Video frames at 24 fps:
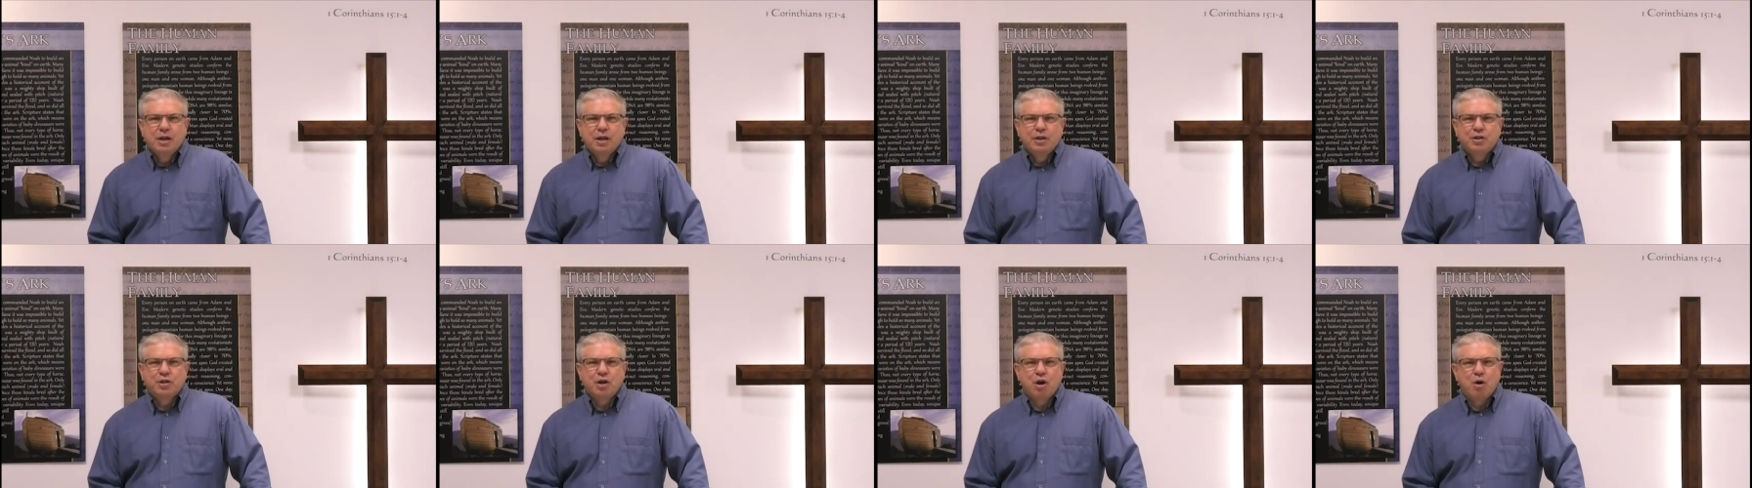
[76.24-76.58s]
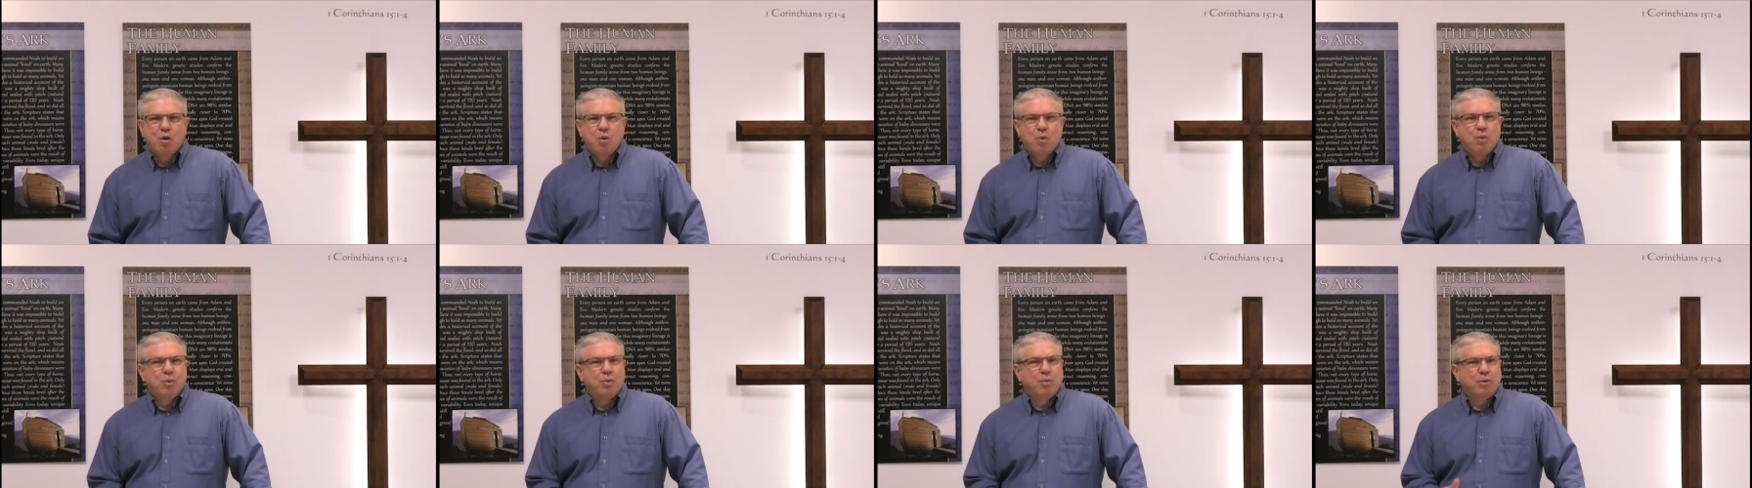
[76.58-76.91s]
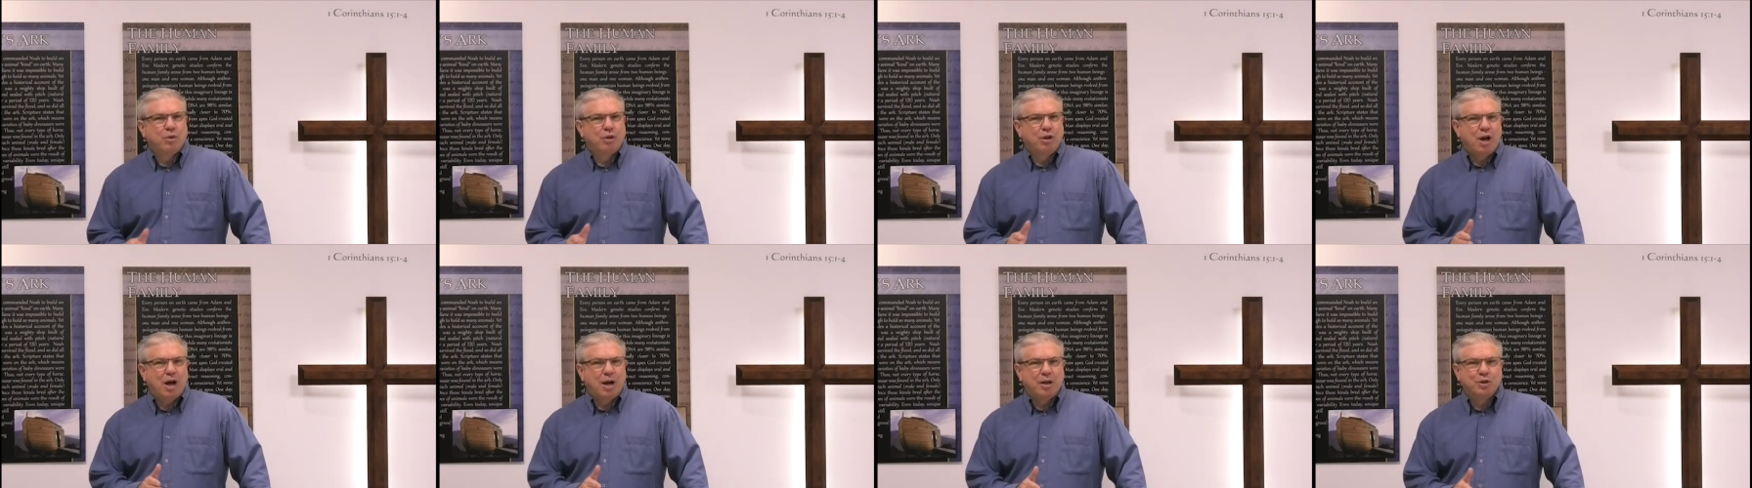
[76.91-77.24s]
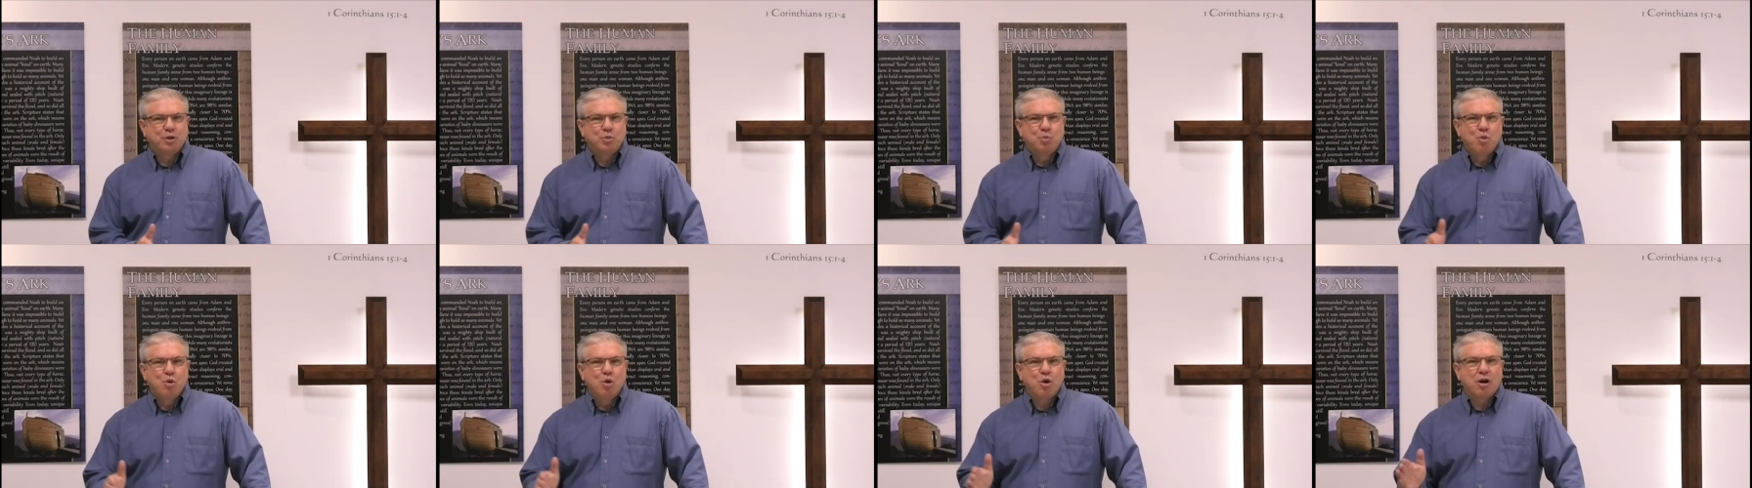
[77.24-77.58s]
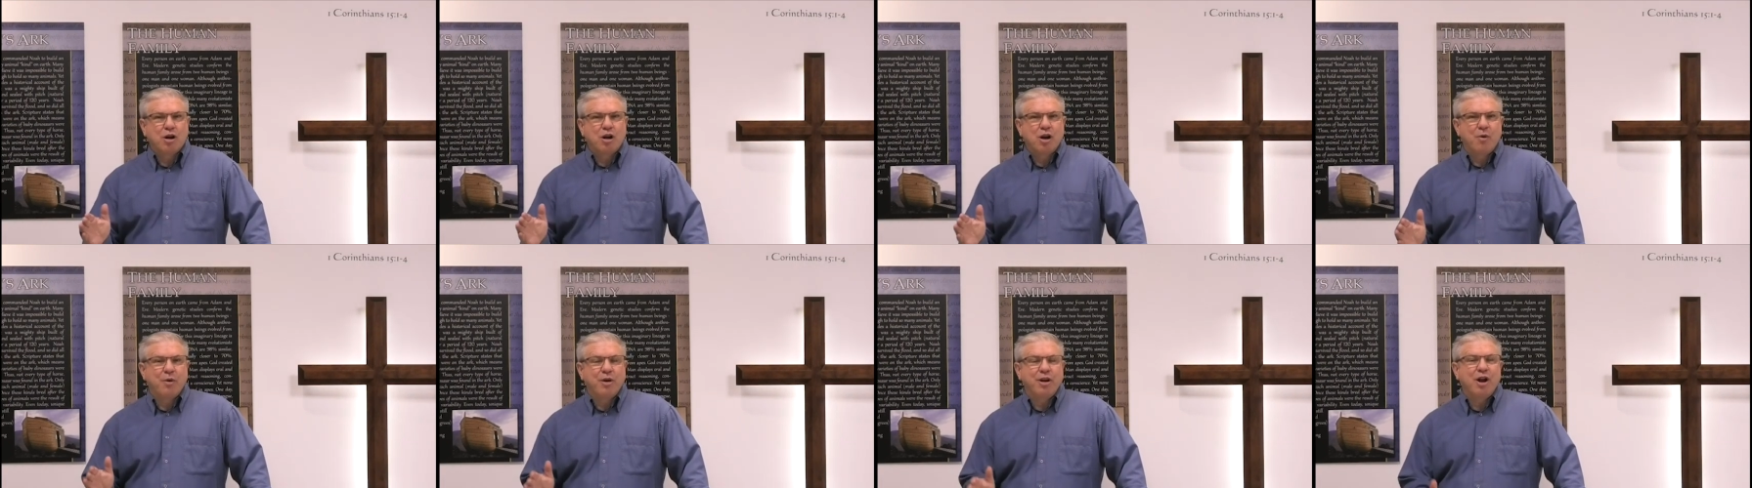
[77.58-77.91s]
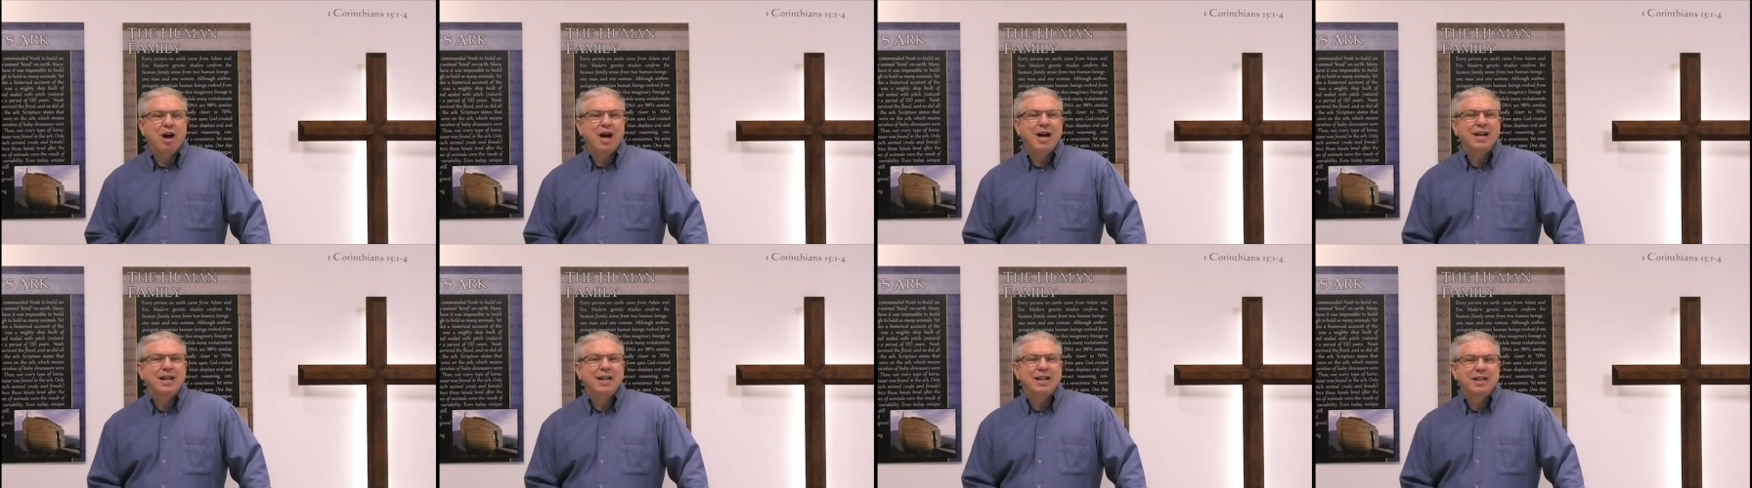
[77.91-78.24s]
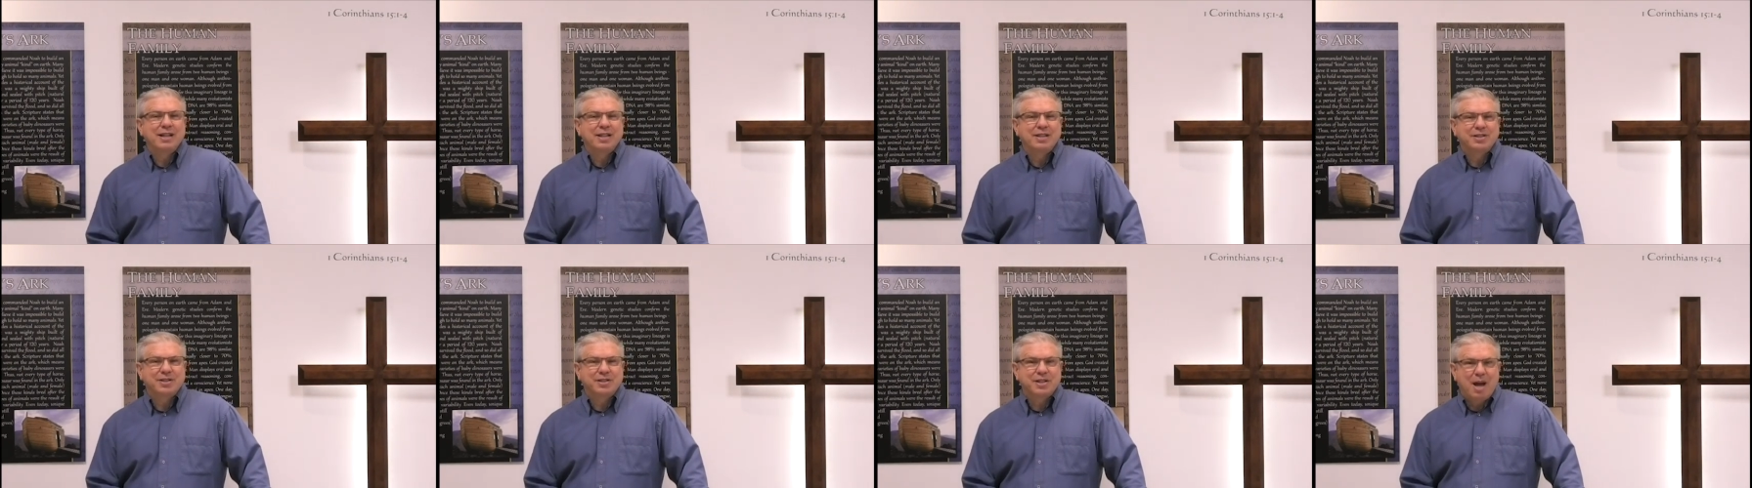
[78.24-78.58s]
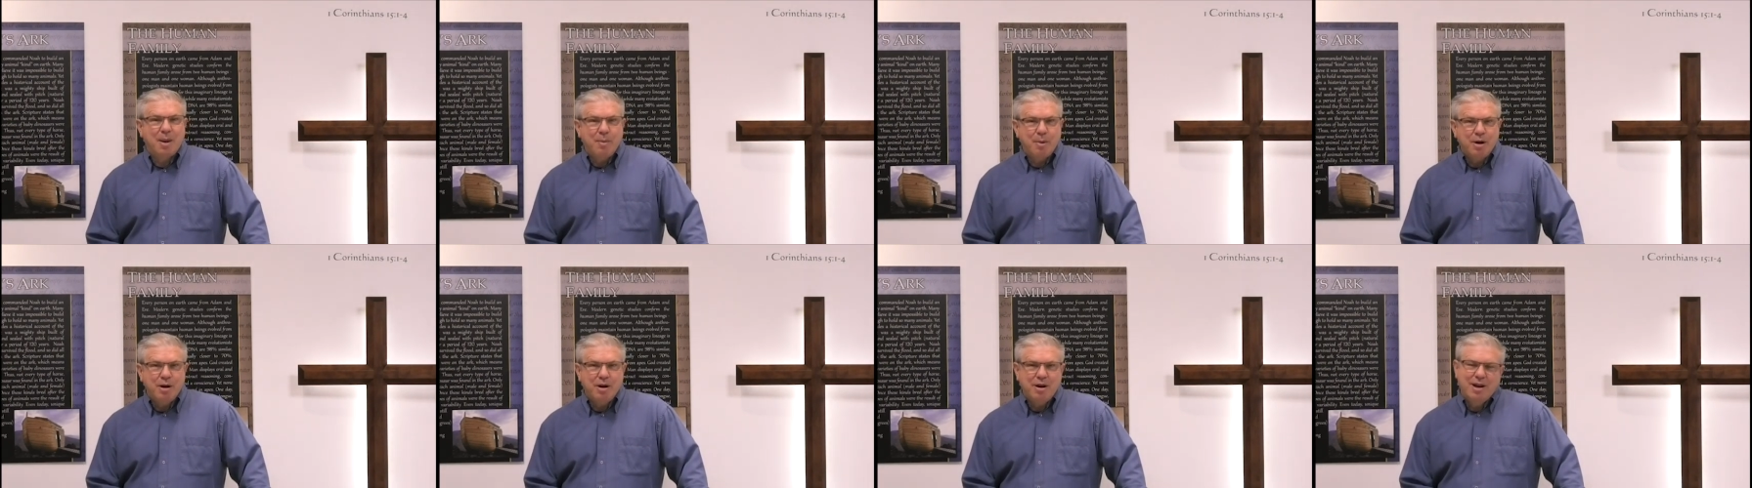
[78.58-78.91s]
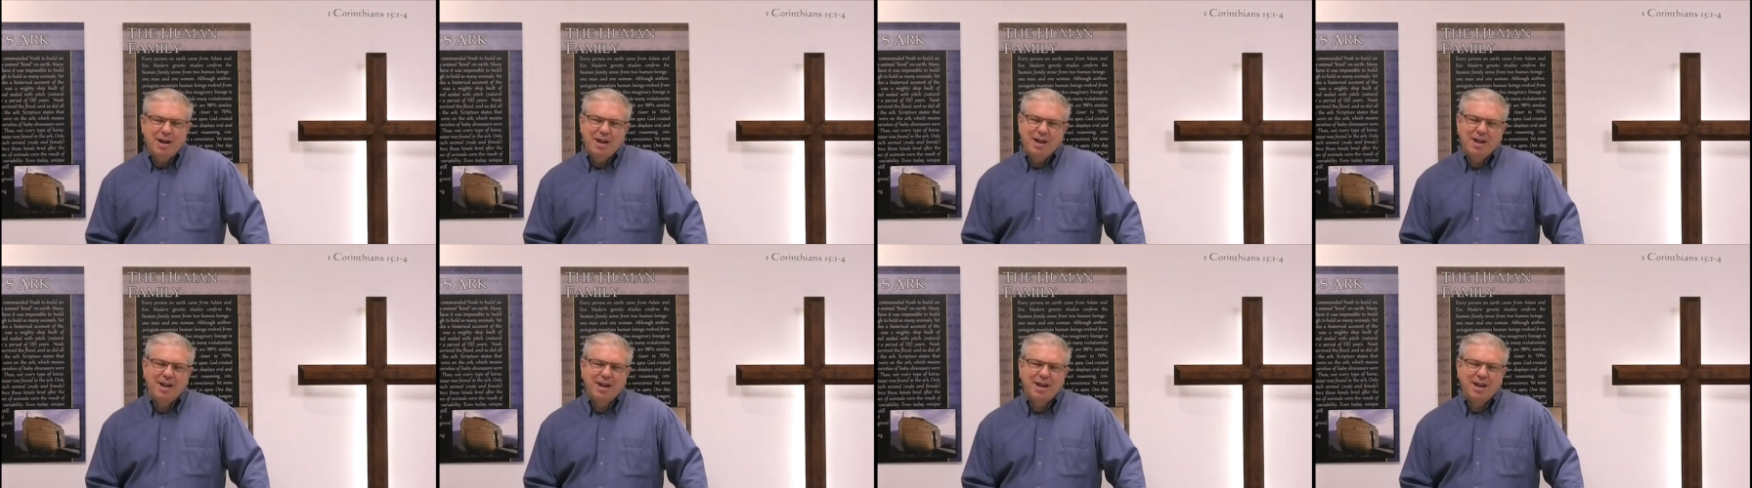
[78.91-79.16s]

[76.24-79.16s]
So lots more going on in the summer,